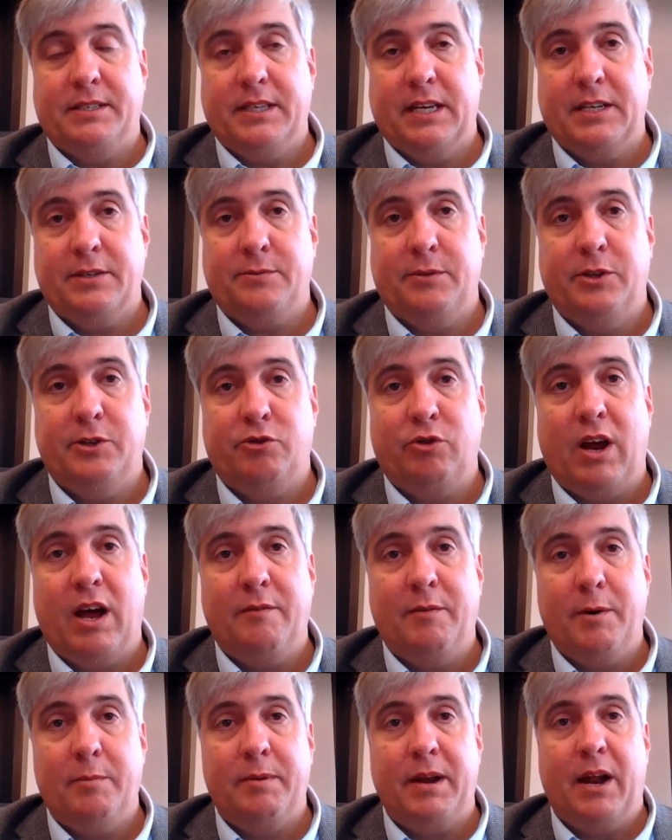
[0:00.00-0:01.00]
be successful
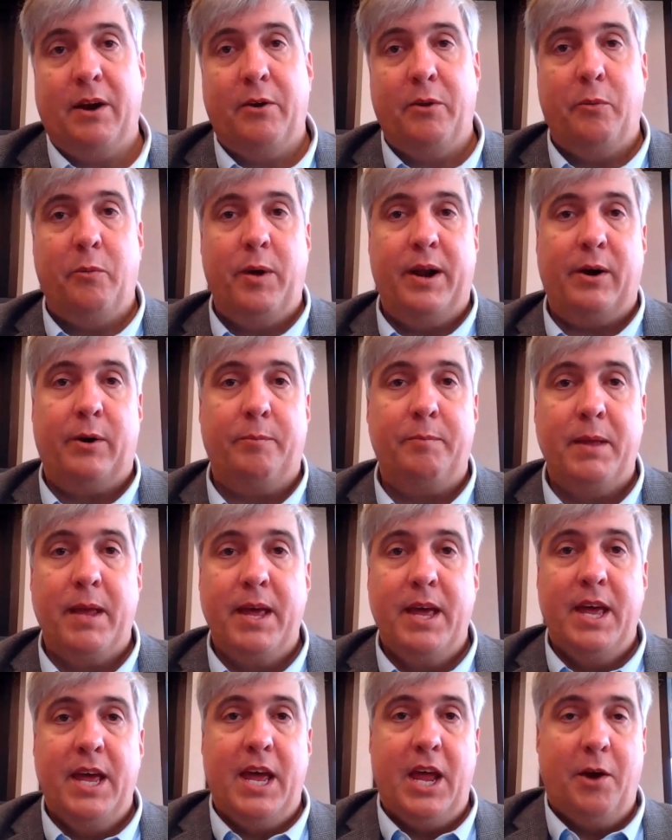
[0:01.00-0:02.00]
in driving them down in the
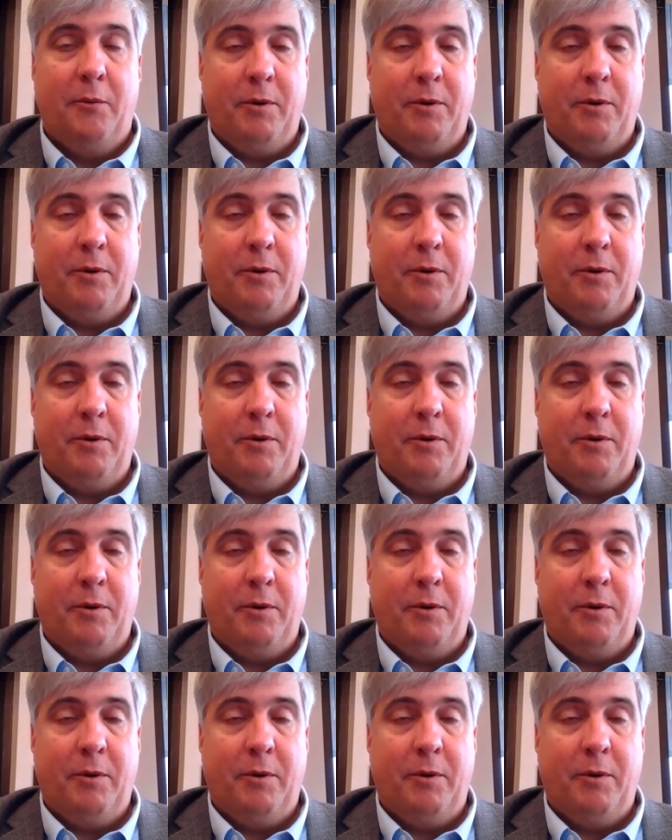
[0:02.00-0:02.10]
winter.